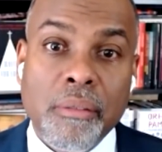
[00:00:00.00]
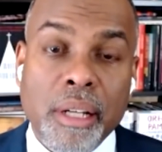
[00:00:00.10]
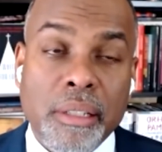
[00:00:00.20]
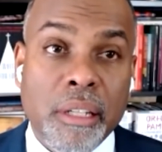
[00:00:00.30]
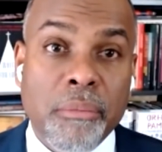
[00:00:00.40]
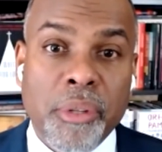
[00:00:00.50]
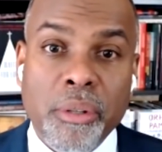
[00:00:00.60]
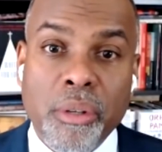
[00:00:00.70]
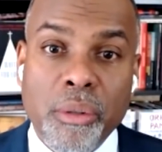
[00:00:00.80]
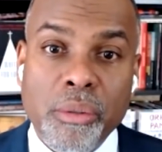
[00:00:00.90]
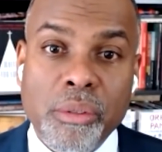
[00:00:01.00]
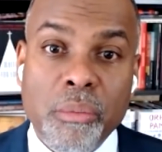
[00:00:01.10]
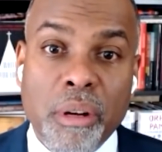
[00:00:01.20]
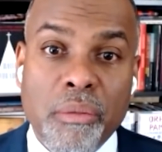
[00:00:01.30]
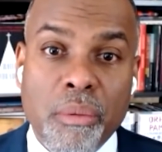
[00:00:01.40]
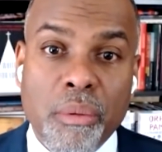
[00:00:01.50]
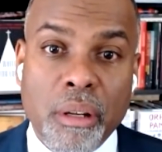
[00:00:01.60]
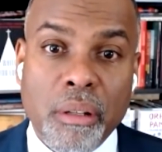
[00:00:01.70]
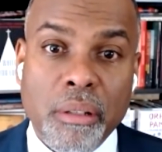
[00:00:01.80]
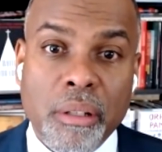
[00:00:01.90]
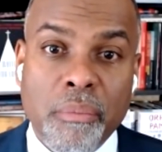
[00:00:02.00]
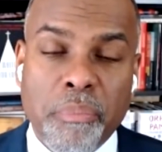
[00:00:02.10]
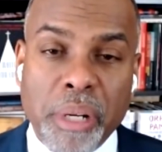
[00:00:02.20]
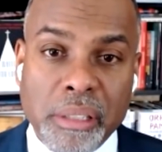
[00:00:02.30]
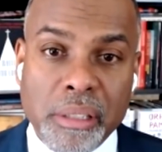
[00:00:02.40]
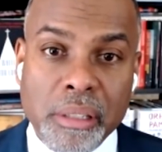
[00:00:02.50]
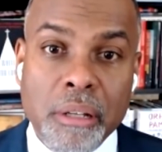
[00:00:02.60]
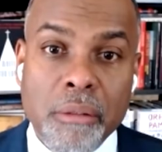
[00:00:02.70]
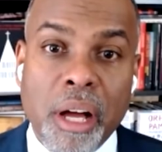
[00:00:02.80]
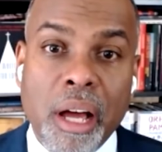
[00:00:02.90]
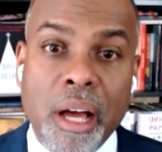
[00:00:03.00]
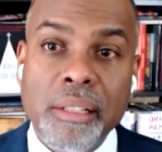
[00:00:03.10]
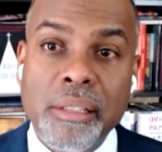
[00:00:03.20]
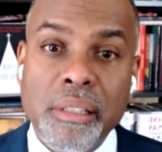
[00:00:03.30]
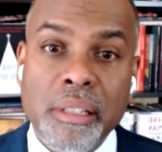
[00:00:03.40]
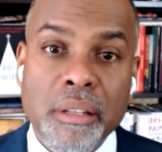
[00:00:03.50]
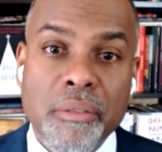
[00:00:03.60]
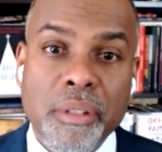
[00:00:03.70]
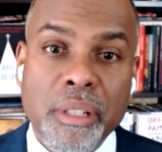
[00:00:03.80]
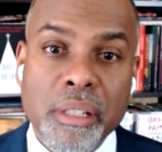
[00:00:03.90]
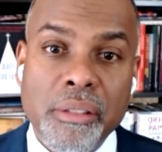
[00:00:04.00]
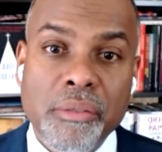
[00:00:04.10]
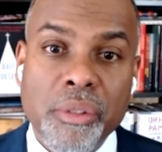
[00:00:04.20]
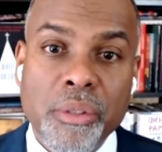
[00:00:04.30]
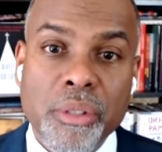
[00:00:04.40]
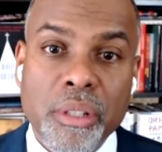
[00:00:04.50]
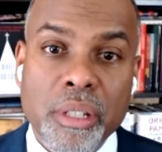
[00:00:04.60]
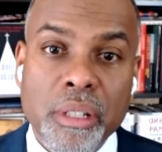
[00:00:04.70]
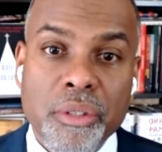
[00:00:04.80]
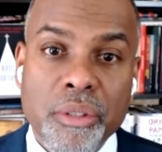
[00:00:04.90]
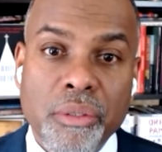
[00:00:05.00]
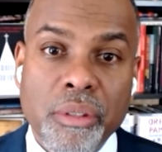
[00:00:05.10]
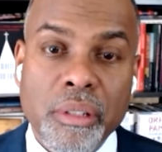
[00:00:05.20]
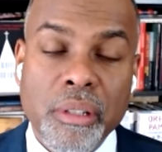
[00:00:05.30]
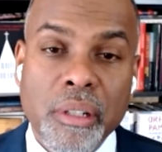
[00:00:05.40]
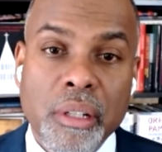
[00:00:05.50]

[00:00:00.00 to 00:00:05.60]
right, to keep their noses above water. They're busting their behinds to give a decent future to their children.